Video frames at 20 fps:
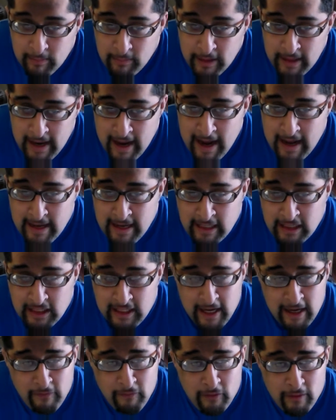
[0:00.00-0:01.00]
But yeah,
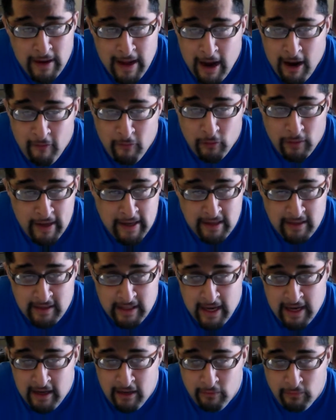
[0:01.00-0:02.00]
that's it for now for
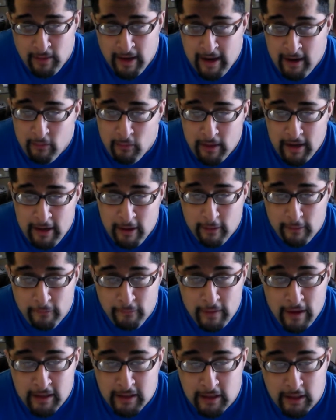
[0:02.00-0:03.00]
Inside the Ring. What are your
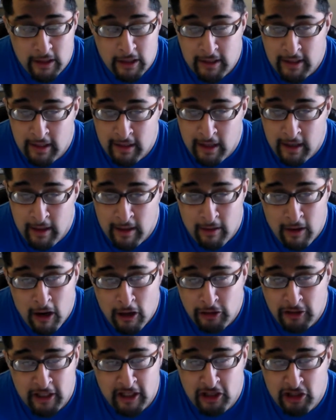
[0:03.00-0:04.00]
thoughts on the
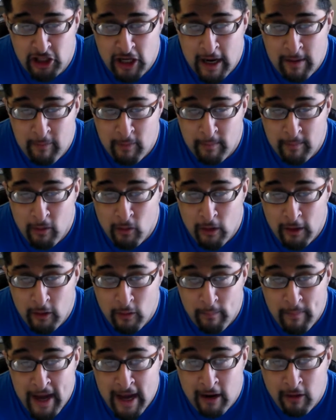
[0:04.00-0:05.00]
Andre the Giant
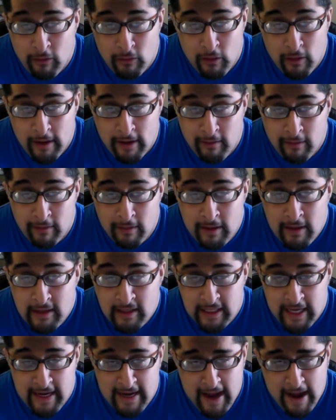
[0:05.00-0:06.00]
Memorial Battle Royal?
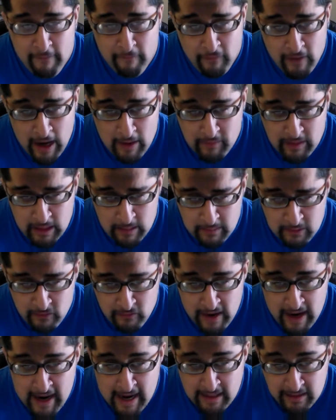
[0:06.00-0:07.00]
Say that 5 times
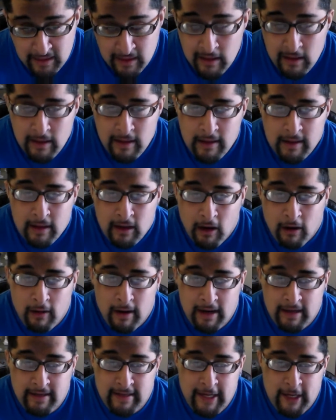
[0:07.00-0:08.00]
fast.
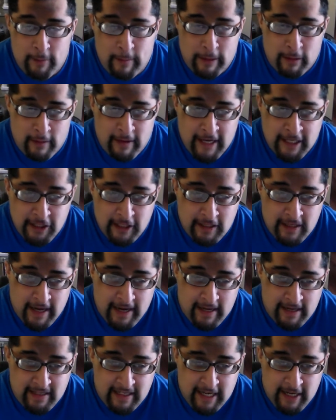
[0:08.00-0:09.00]
Alright, Humanoid Nation,
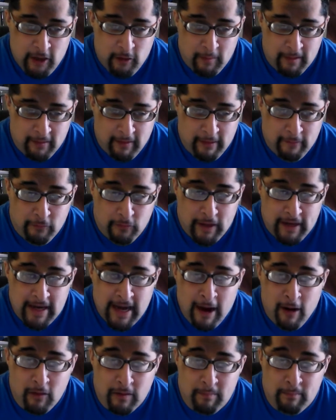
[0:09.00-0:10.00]
take it easy. Humanoid Freak
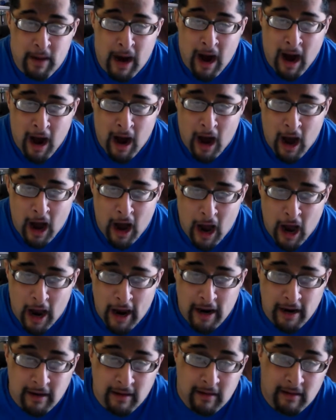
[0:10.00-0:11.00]
out.
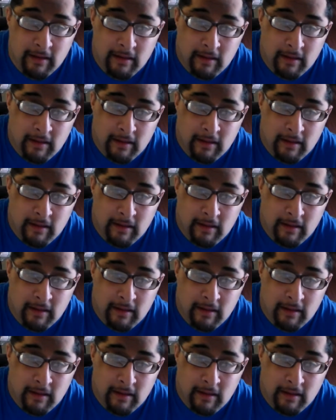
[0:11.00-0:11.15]
Bye!